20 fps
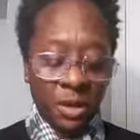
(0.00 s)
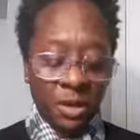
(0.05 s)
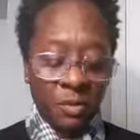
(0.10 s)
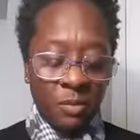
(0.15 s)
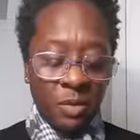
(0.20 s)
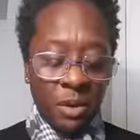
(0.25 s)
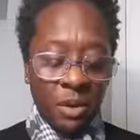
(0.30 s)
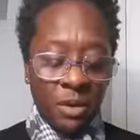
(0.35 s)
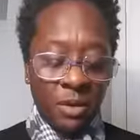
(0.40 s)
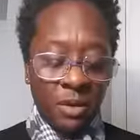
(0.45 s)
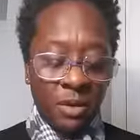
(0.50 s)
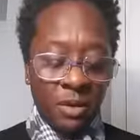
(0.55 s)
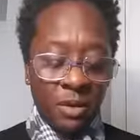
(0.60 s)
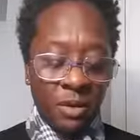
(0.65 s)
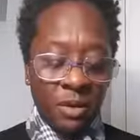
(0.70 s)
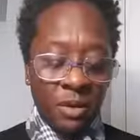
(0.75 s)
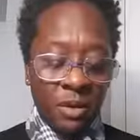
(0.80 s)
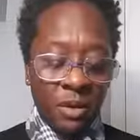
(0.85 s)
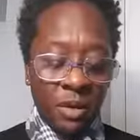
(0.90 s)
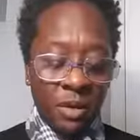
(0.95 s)
But
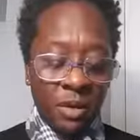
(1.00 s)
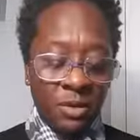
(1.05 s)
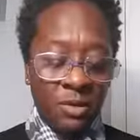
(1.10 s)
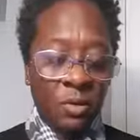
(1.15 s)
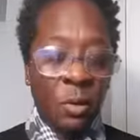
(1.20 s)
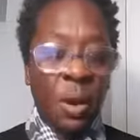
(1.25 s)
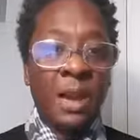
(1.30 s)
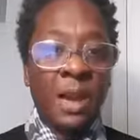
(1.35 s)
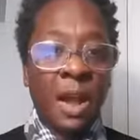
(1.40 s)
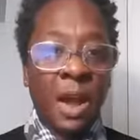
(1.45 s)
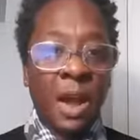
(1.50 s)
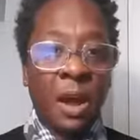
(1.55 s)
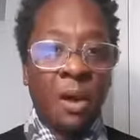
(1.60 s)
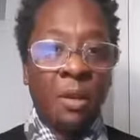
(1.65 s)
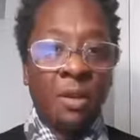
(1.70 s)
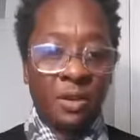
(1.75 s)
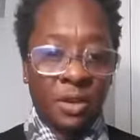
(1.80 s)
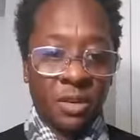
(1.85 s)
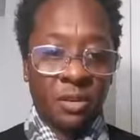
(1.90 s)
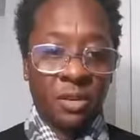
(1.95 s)
Dwight
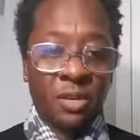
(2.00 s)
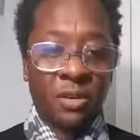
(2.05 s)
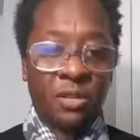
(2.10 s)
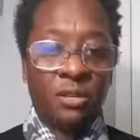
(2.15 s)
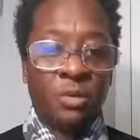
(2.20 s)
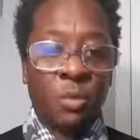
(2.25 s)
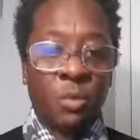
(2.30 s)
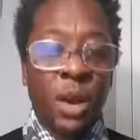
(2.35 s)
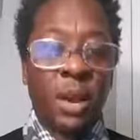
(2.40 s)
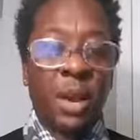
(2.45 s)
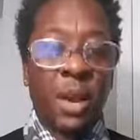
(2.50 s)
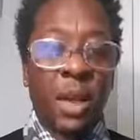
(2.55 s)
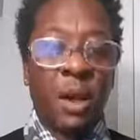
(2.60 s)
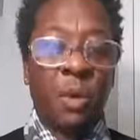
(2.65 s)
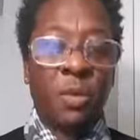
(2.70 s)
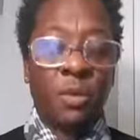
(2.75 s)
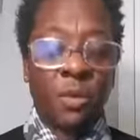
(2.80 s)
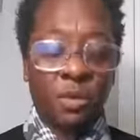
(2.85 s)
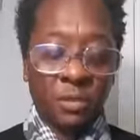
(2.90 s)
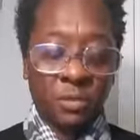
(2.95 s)
Howard. There it is. Dwight
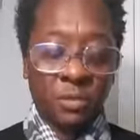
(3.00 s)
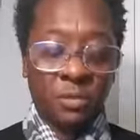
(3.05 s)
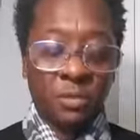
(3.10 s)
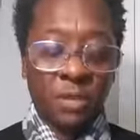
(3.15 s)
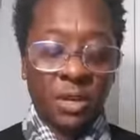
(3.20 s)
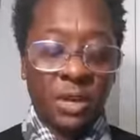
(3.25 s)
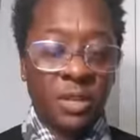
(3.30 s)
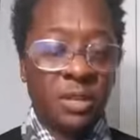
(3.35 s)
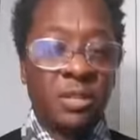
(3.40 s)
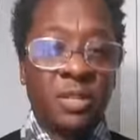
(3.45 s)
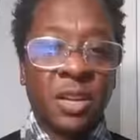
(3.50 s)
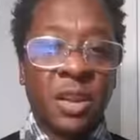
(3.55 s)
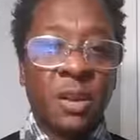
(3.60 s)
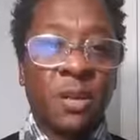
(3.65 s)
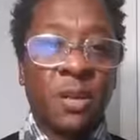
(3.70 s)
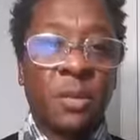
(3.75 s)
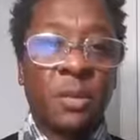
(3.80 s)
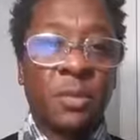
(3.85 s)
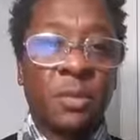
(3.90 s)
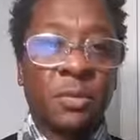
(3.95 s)
Howard. He's
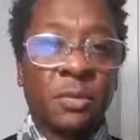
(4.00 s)
terrible.